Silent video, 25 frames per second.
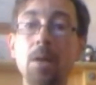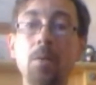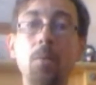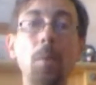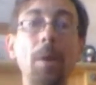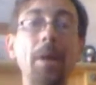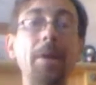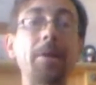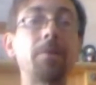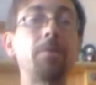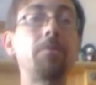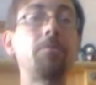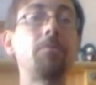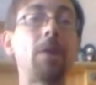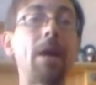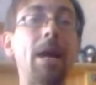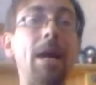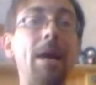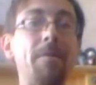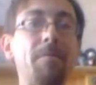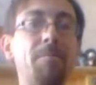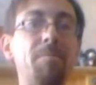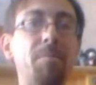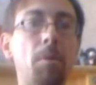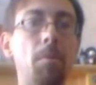we don't
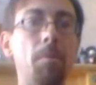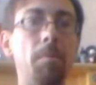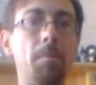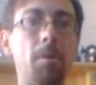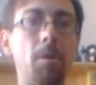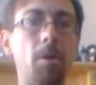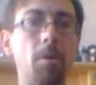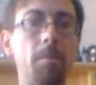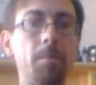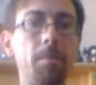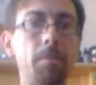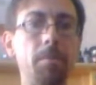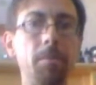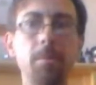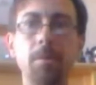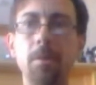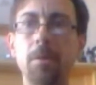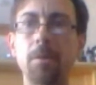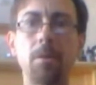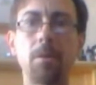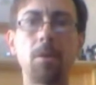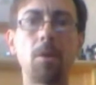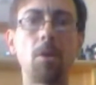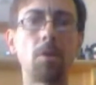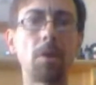have bomb pop
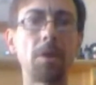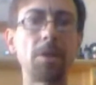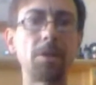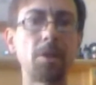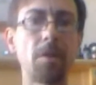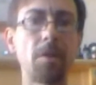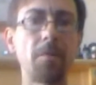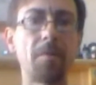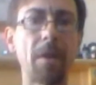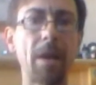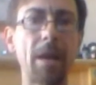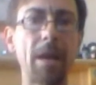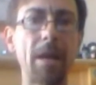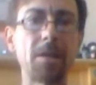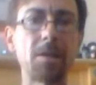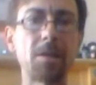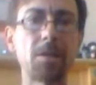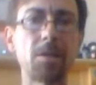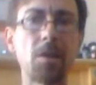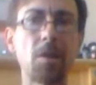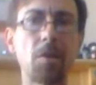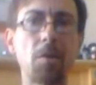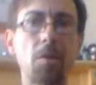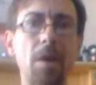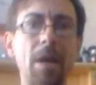lollies over here,
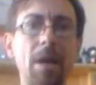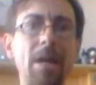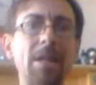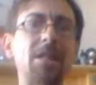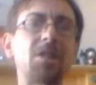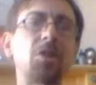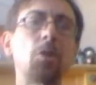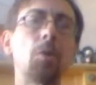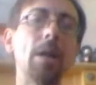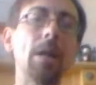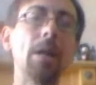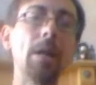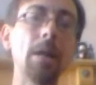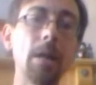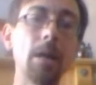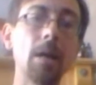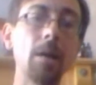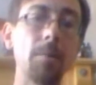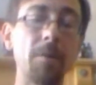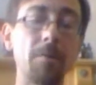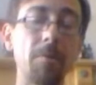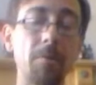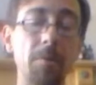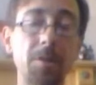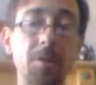so I had to do a little
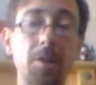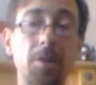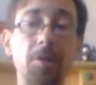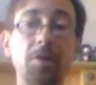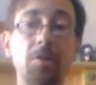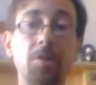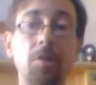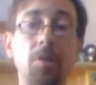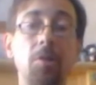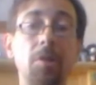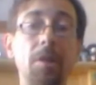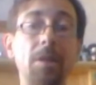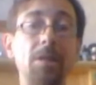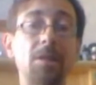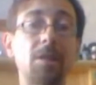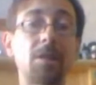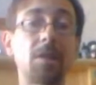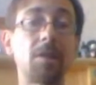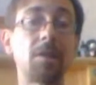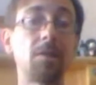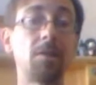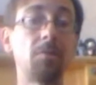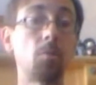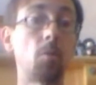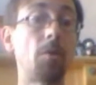bit of research to look
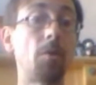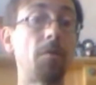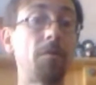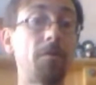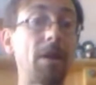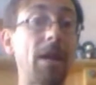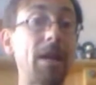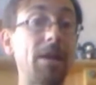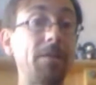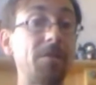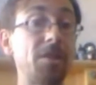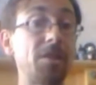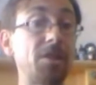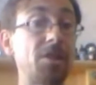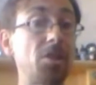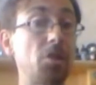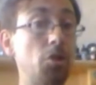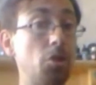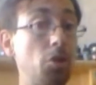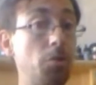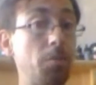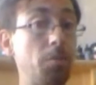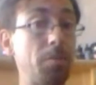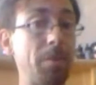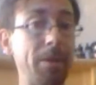into what flavours it
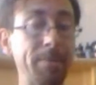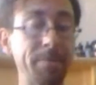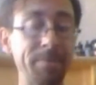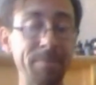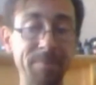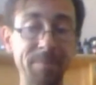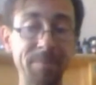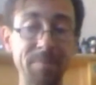should be.